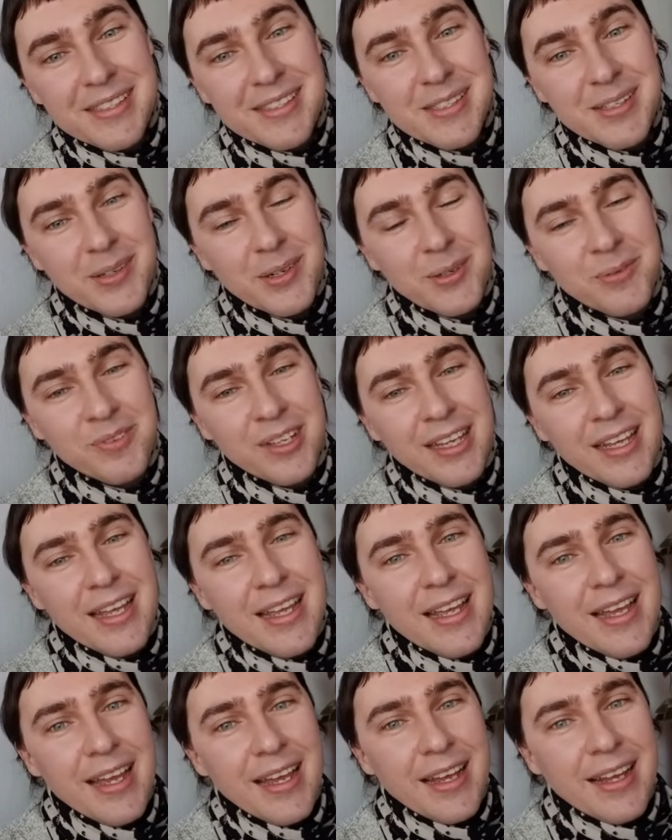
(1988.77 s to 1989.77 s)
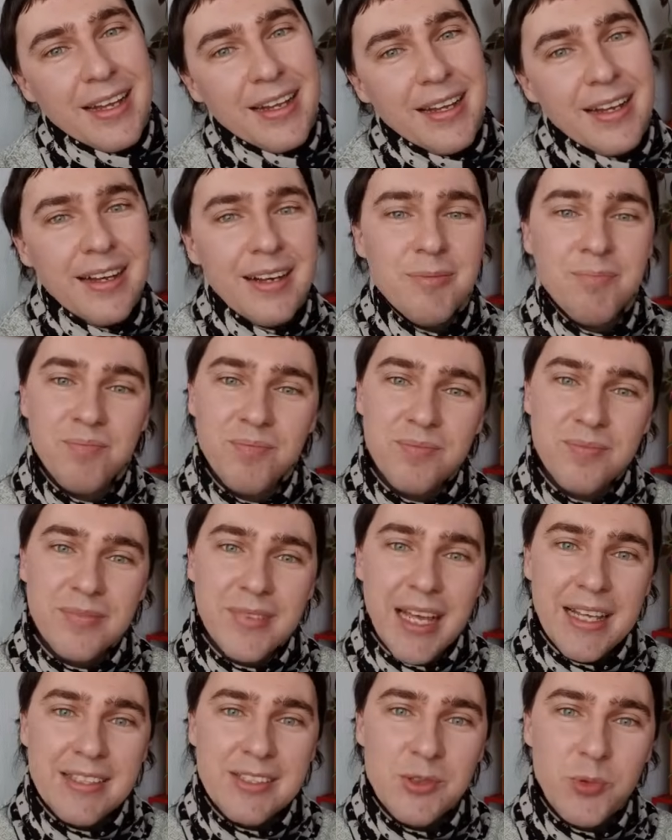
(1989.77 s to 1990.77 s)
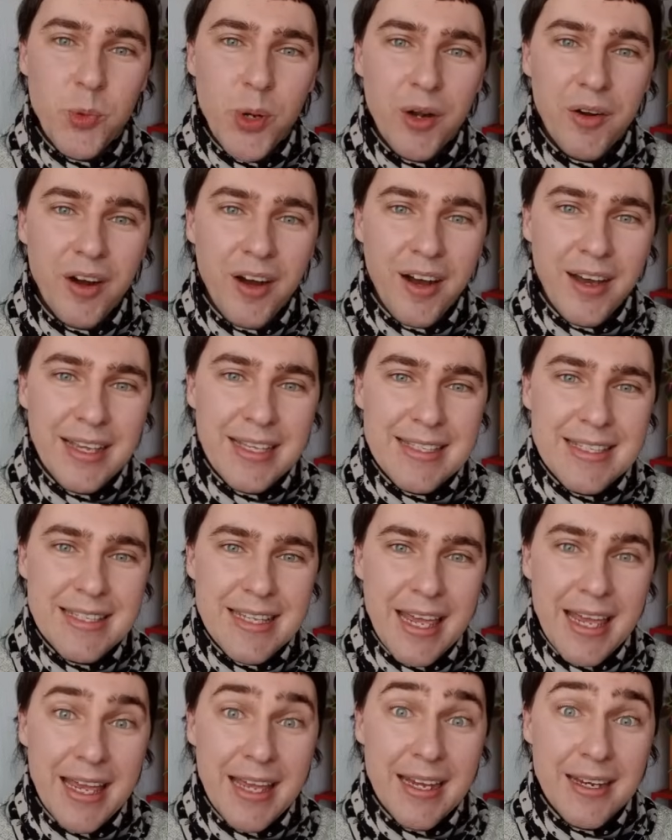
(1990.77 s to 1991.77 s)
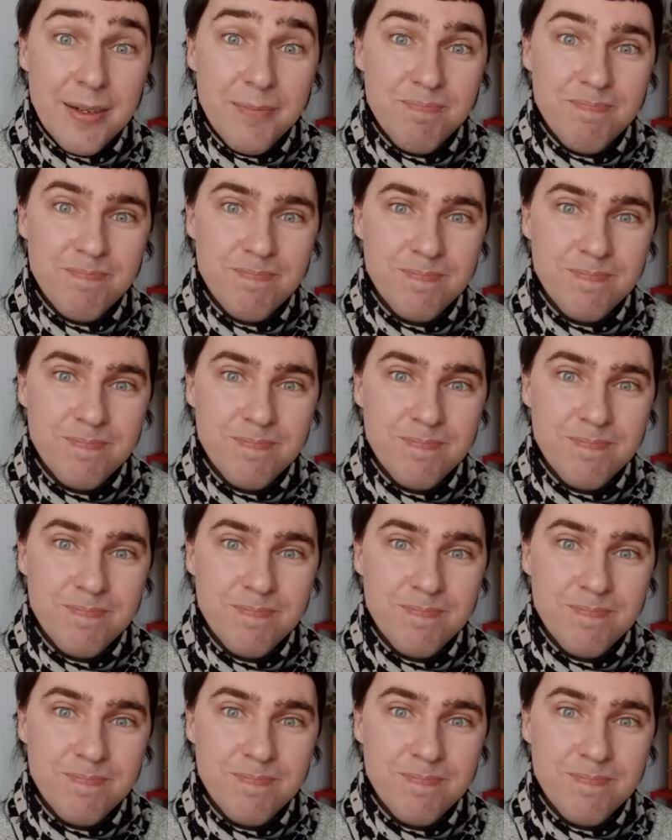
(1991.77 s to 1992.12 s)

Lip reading: So that's where I stand.